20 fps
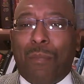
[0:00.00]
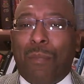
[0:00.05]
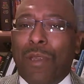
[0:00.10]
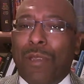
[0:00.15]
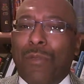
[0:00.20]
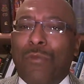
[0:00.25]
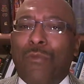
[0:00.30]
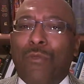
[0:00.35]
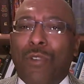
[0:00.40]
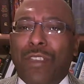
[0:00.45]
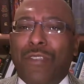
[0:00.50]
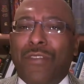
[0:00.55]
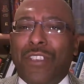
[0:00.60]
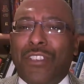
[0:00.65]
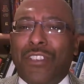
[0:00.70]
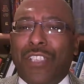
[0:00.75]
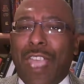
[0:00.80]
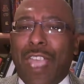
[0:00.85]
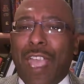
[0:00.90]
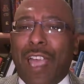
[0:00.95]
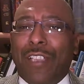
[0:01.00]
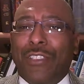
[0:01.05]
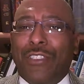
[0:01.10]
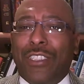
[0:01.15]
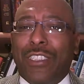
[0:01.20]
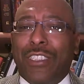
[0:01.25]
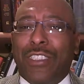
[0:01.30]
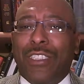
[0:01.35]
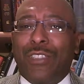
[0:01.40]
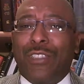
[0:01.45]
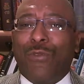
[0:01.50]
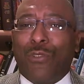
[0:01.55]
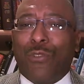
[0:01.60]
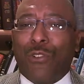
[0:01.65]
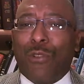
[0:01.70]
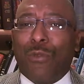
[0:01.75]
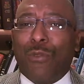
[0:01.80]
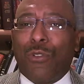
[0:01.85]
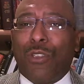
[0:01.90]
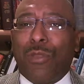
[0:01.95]
But one of the challenges is
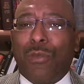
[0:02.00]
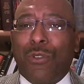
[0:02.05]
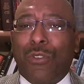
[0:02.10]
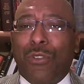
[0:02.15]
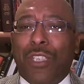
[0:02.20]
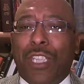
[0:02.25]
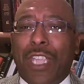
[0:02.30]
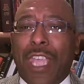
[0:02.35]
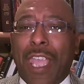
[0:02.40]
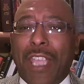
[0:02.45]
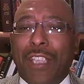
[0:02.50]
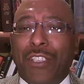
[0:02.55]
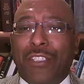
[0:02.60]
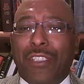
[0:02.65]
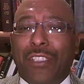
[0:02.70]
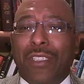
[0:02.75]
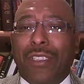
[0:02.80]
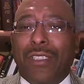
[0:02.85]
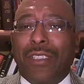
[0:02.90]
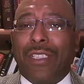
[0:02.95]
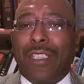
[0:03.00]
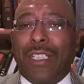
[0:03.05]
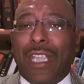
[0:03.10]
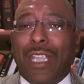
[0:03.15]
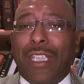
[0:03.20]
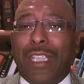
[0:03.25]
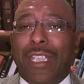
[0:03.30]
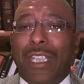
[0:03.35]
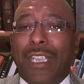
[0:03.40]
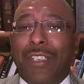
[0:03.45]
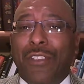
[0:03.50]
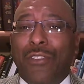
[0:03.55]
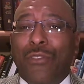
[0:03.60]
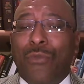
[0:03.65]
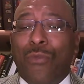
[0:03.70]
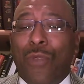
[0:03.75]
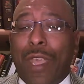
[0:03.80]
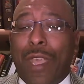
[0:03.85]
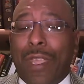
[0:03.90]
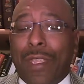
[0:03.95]
verbal communication can get in
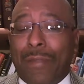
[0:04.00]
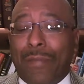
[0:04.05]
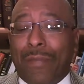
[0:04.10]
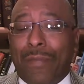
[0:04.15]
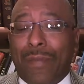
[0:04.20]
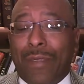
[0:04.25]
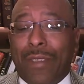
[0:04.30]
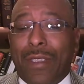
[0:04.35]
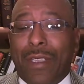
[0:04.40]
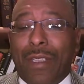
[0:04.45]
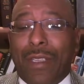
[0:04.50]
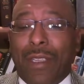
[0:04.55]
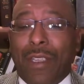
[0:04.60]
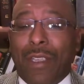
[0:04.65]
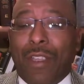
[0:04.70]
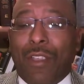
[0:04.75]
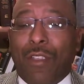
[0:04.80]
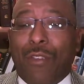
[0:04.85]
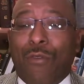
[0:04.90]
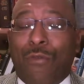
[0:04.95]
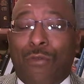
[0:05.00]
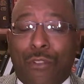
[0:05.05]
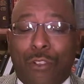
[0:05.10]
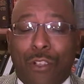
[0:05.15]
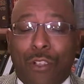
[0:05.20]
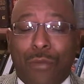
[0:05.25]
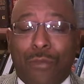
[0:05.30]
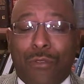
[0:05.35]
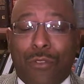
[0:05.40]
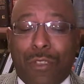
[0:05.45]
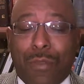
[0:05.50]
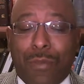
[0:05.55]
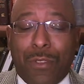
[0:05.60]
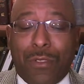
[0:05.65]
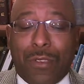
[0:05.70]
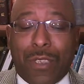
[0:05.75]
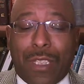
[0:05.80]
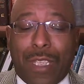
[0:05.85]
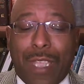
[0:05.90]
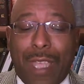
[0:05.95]
the way. Verbal
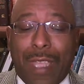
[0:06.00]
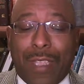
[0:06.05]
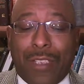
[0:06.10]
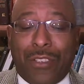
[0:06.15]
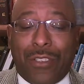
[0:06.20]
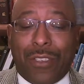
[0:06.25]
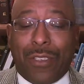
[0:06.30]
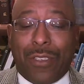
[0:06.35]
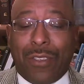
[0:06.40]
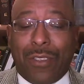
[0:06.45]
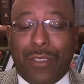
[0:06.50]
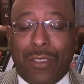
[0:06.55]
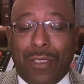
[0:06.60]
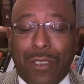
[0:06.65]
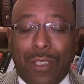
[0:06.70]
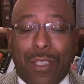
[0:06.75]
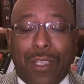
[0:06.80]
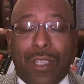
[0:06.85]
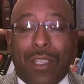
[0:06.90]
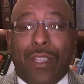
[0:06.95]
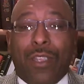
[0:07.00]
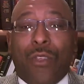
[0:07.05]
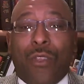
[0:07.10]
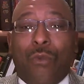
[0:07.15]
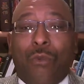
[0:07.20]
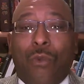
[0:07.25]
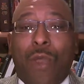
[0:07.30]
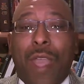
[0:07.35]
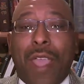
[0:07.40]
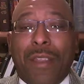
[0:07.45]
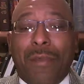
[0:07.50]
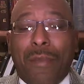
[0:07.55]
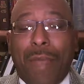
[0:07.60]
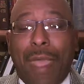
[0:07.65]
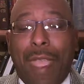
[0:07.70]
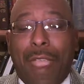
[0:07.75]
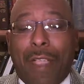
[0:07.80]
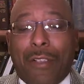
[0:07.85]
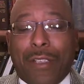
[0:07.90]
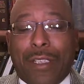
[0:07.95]
communication. White
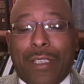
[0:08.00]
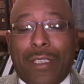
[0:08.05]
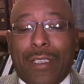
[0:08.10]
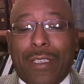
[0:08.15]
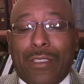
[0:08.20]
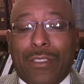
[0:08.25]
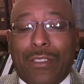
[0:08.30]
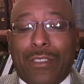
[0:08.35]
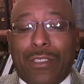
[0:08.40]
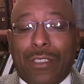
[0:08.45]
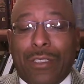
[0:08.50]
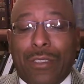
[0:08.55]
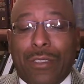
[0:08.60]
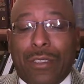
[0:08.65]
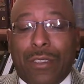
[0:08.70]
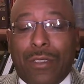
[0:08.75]
Americans